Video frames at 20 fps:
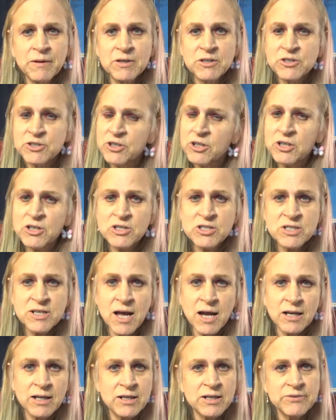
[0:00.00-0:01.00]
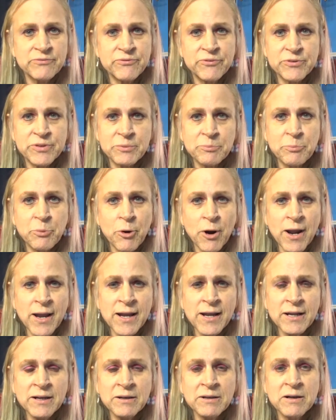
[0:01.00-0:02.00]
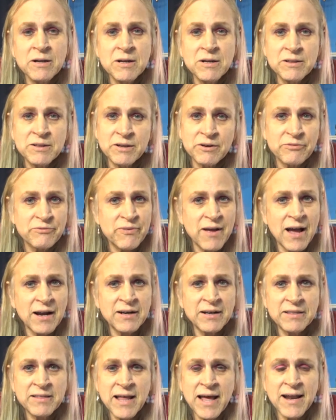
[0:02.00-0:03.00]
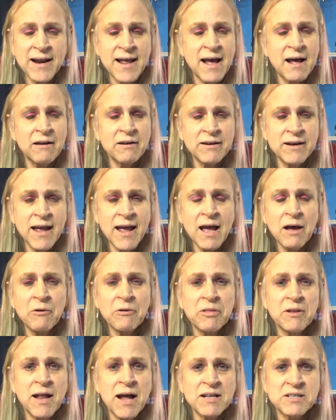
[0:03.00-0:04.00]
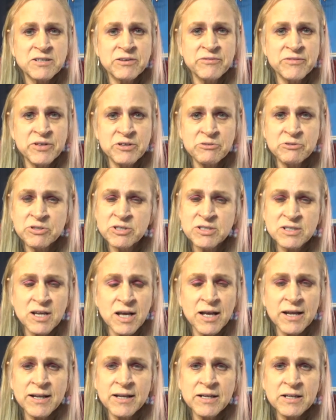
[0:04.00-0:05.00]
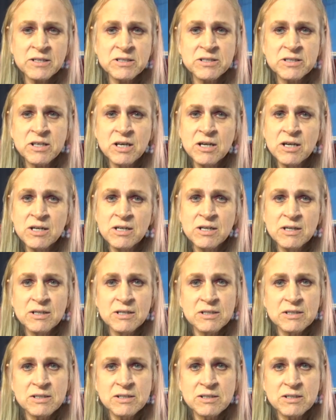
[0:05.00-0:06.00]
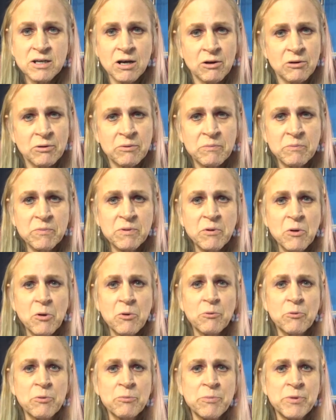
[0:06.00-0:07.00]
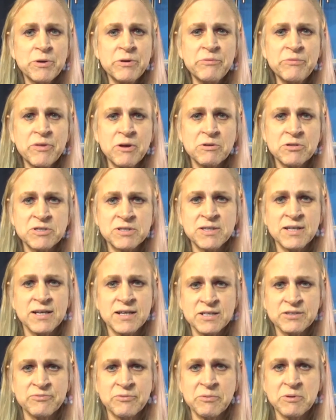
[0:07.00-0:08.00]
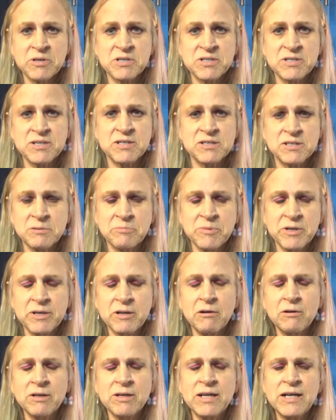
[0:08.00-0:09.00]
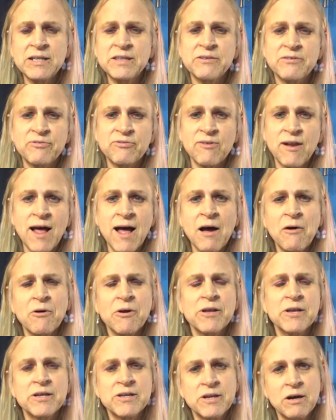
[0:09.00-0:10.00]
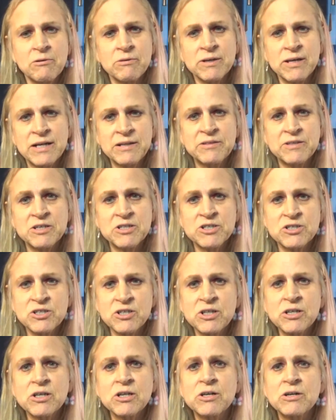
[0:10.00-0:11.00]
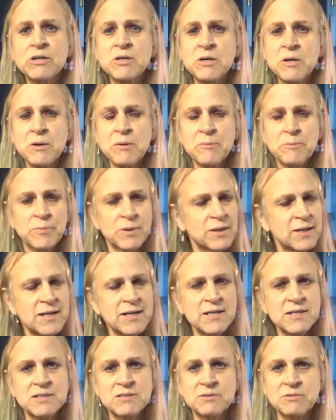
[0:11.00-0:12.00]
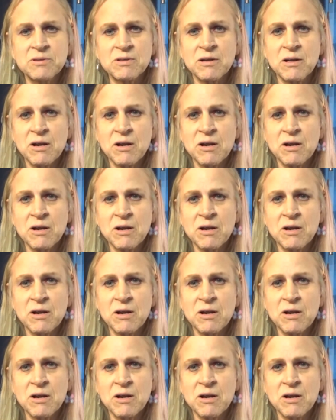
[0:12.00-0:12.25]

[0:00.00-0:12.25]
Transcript: Sugar's not good for the brain. They're finding that out now with lots of new studies. So remove those things from your system. You don't need the flour, you don't need the sugar. Please